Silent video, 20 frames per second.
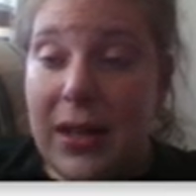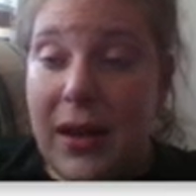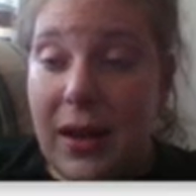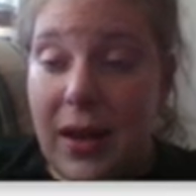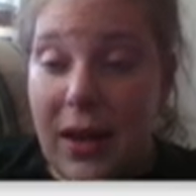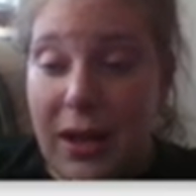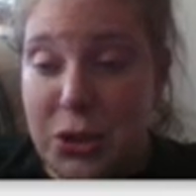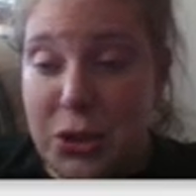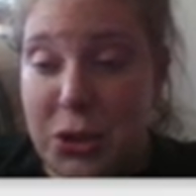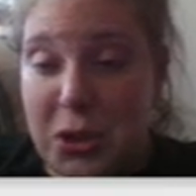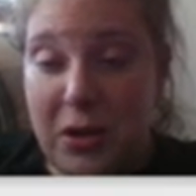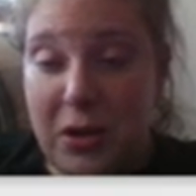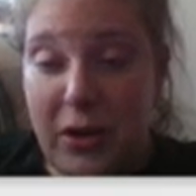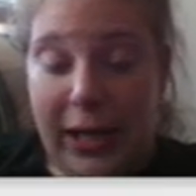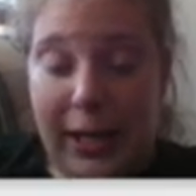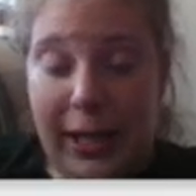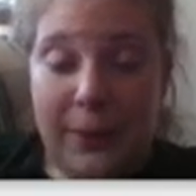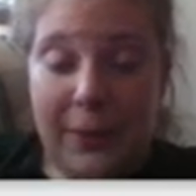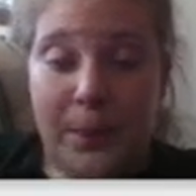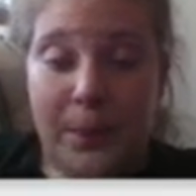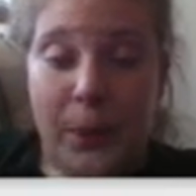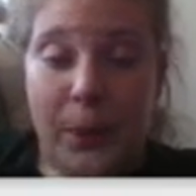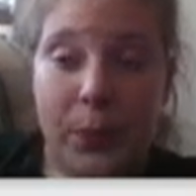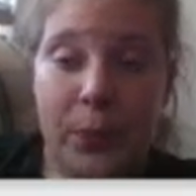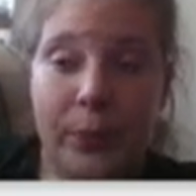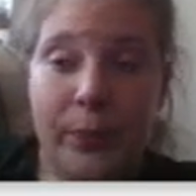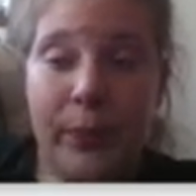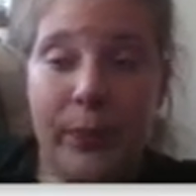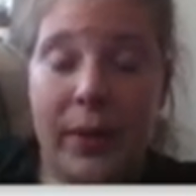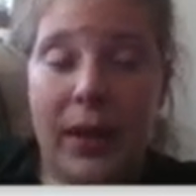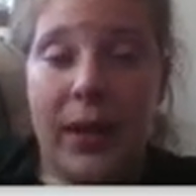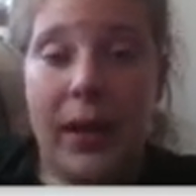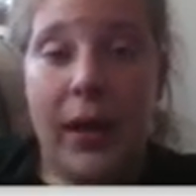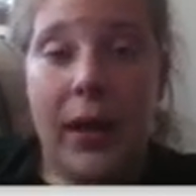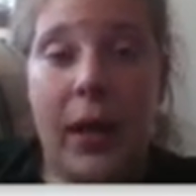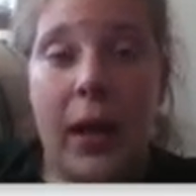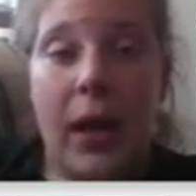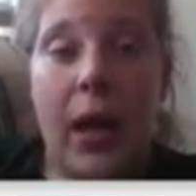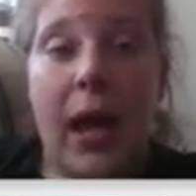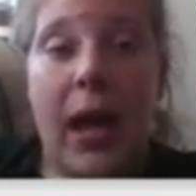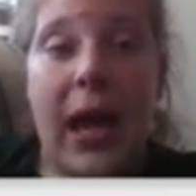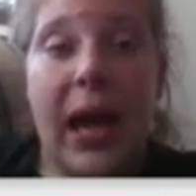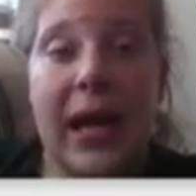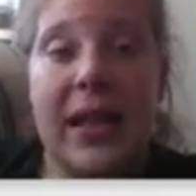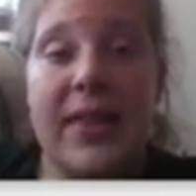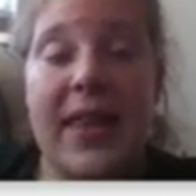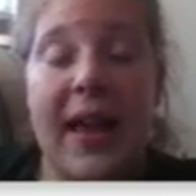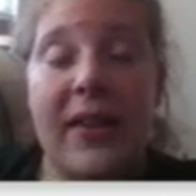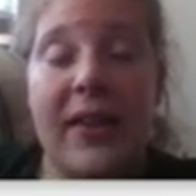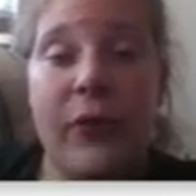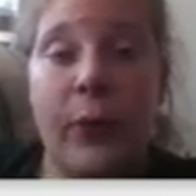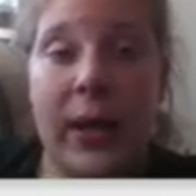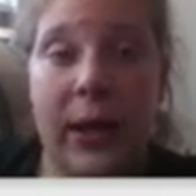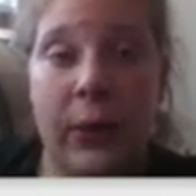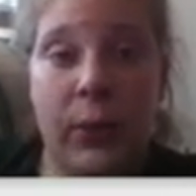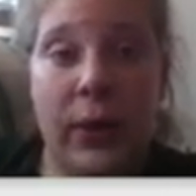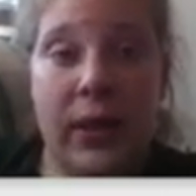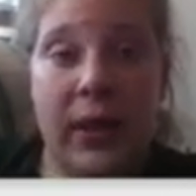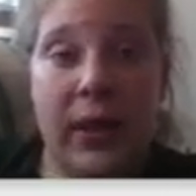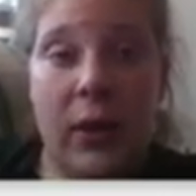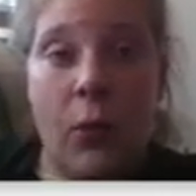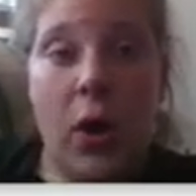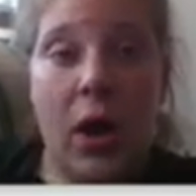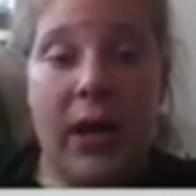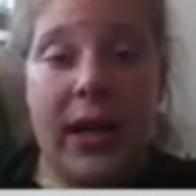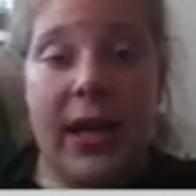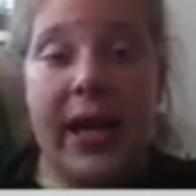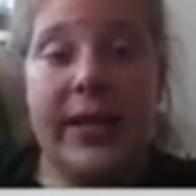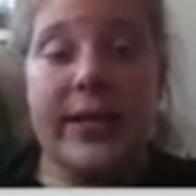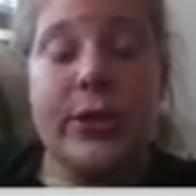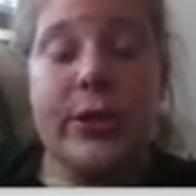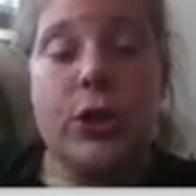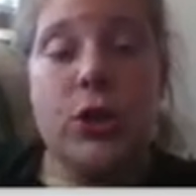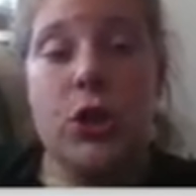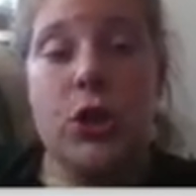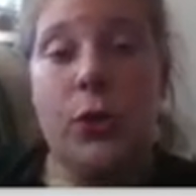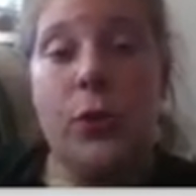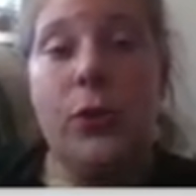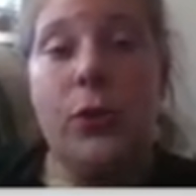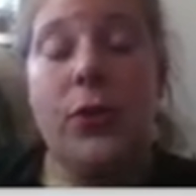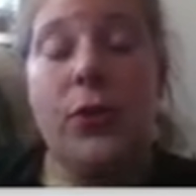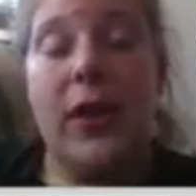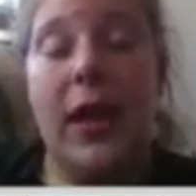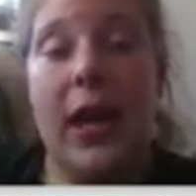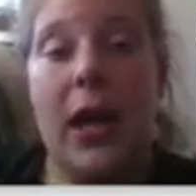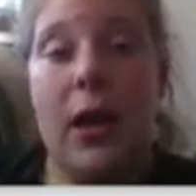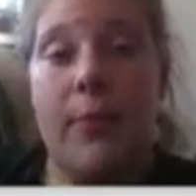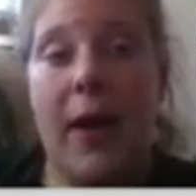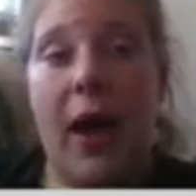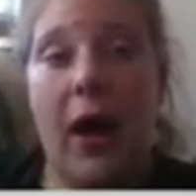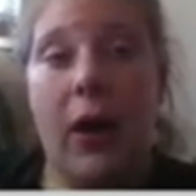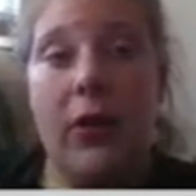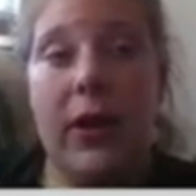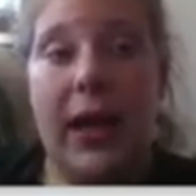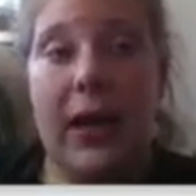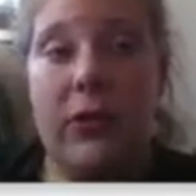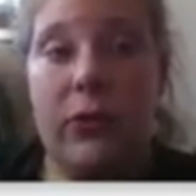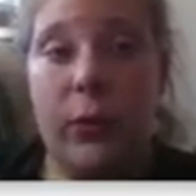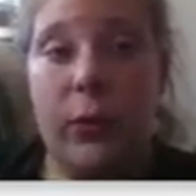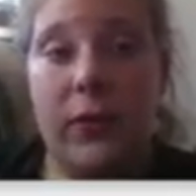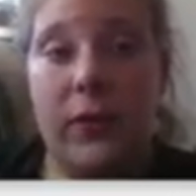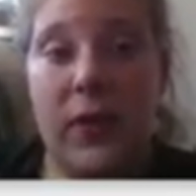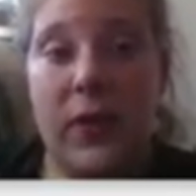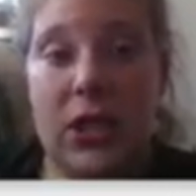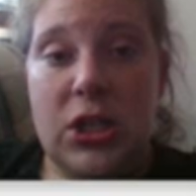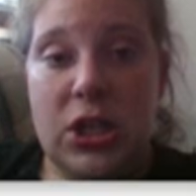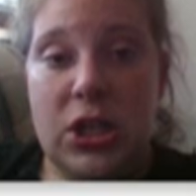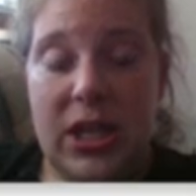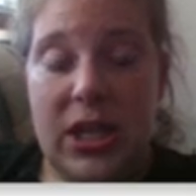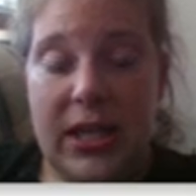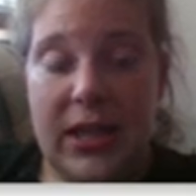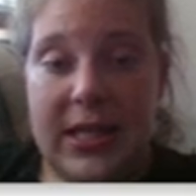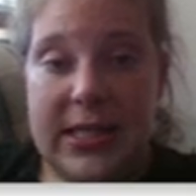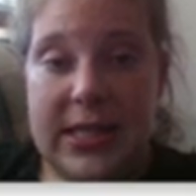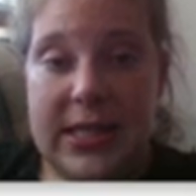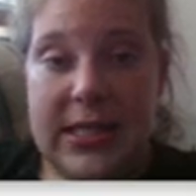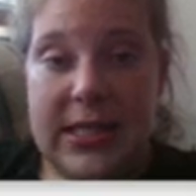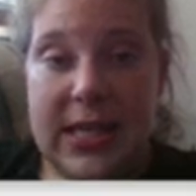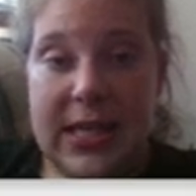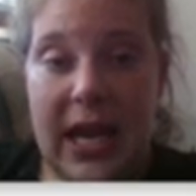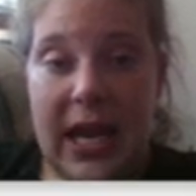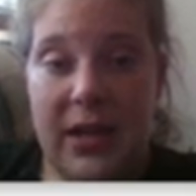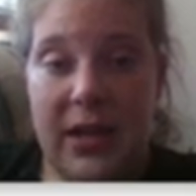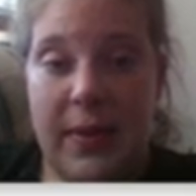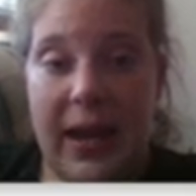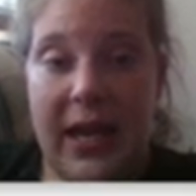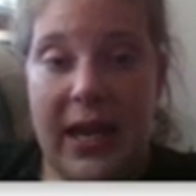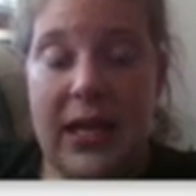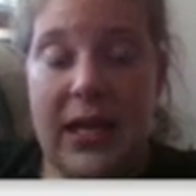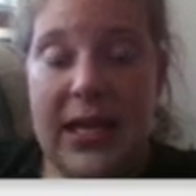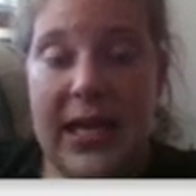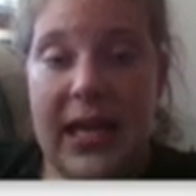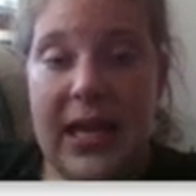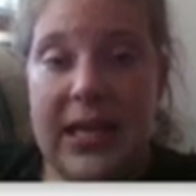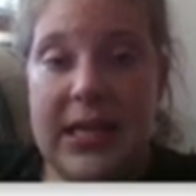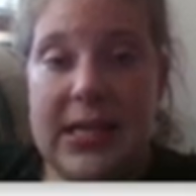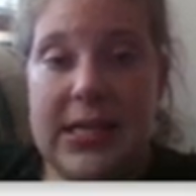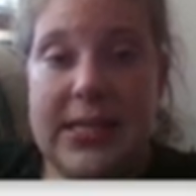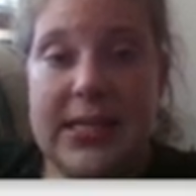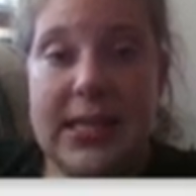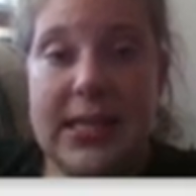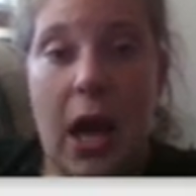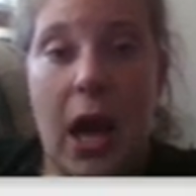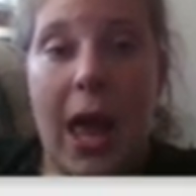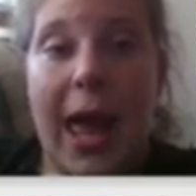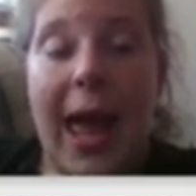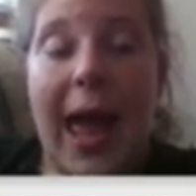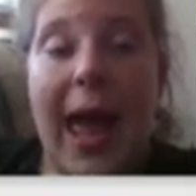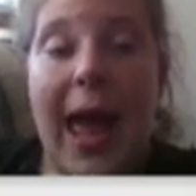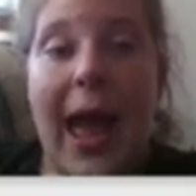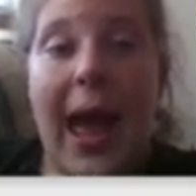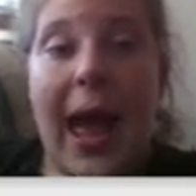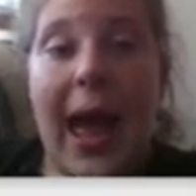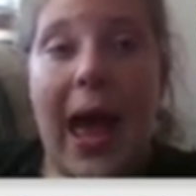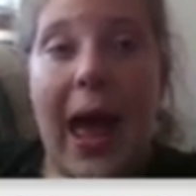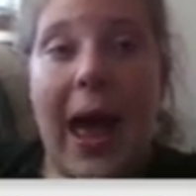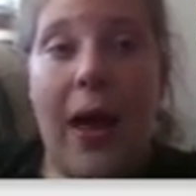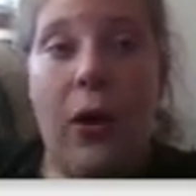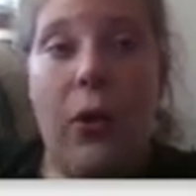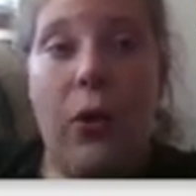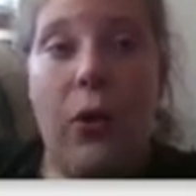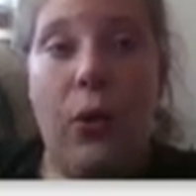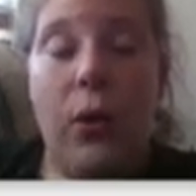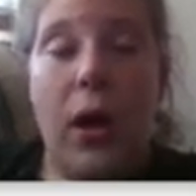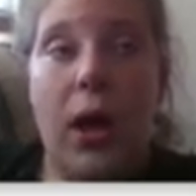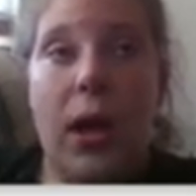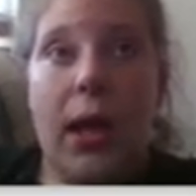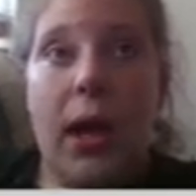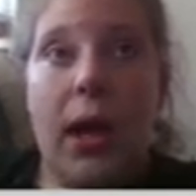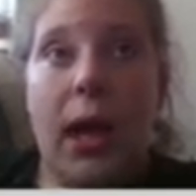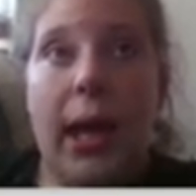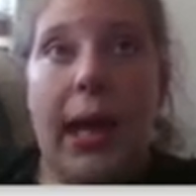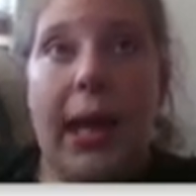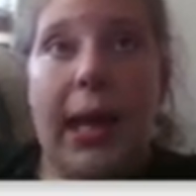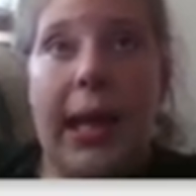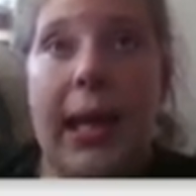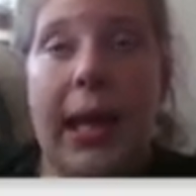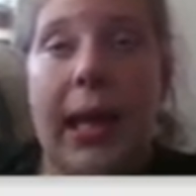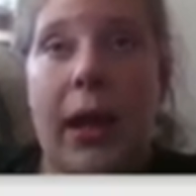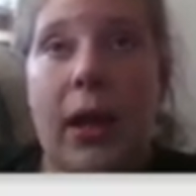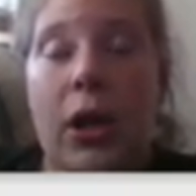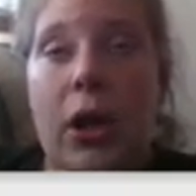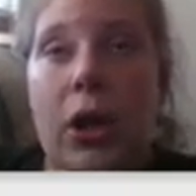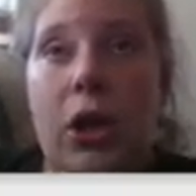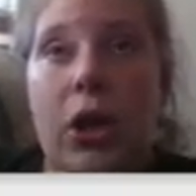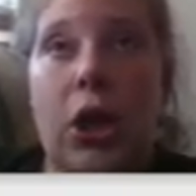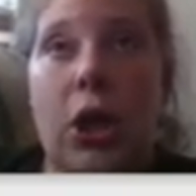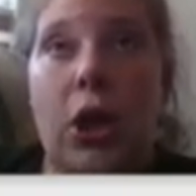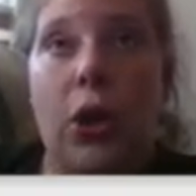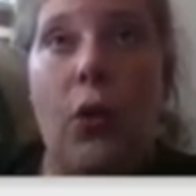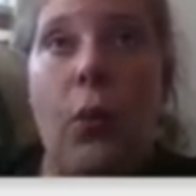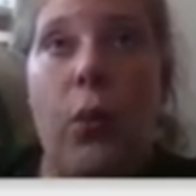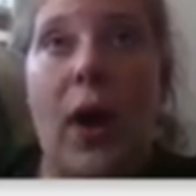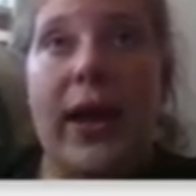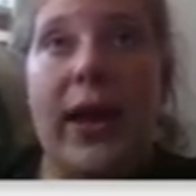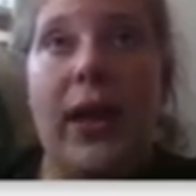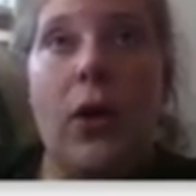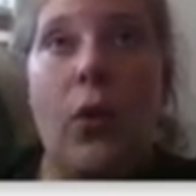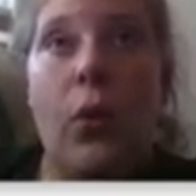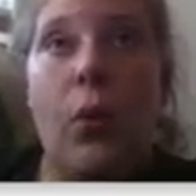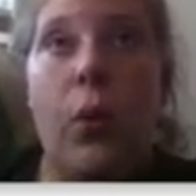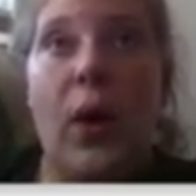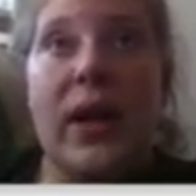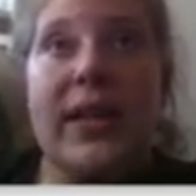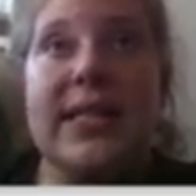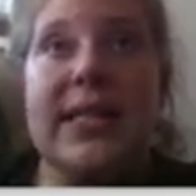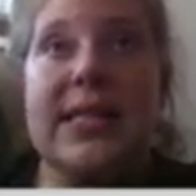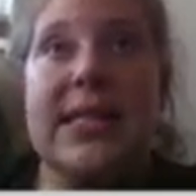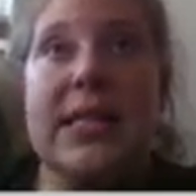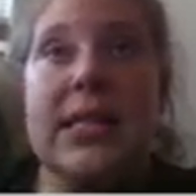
the country. And that's what I really want us to think about as we're finishing this assignment is how, you know, what does